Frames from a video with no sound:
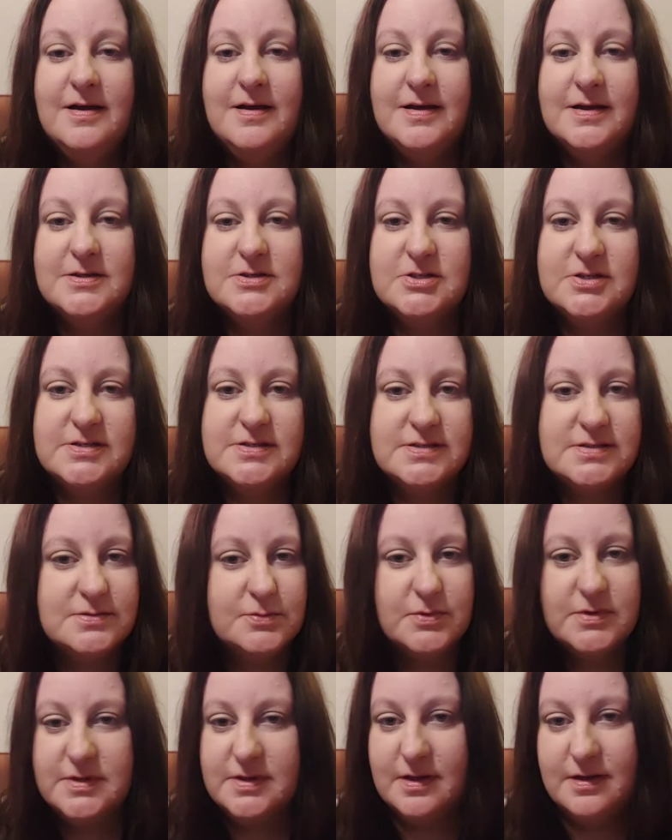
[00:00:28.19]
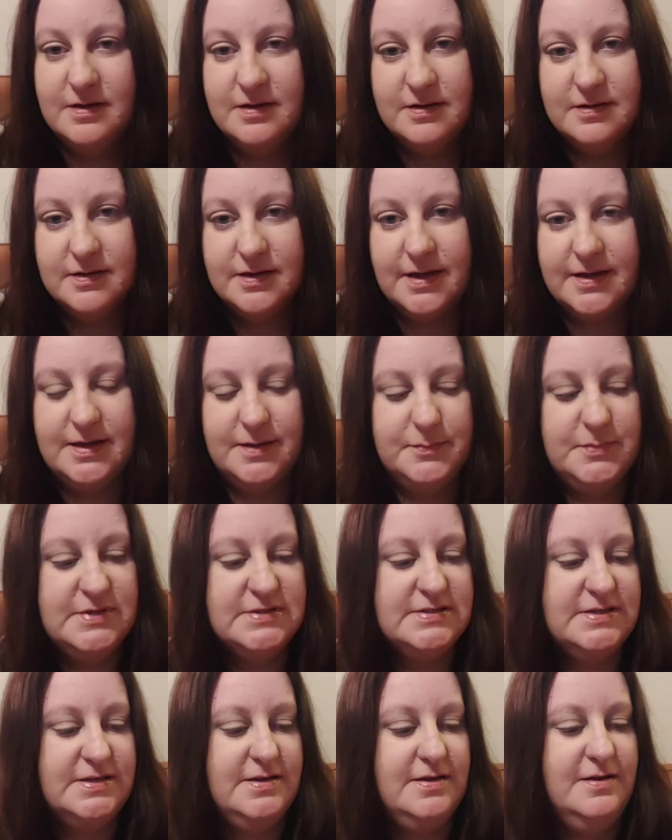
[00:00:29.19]
It's just with the, I get
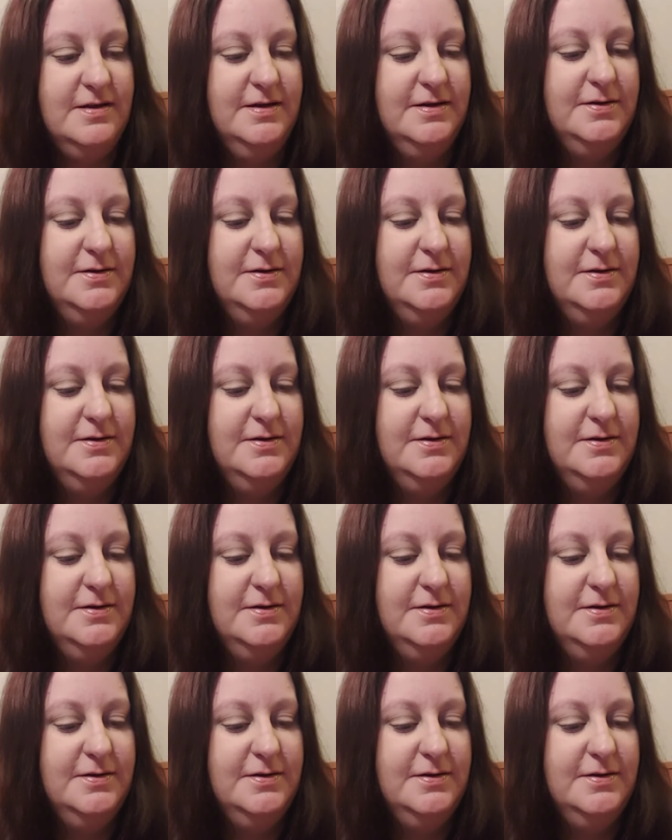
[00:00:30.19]
busy